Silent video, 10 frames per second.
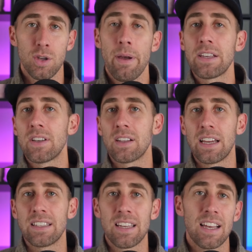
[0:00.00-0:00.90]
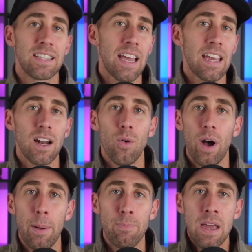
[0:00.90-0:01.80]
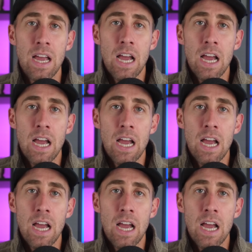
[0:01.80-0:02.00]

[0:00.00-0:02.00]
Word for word: So basically it says, hey, you know what?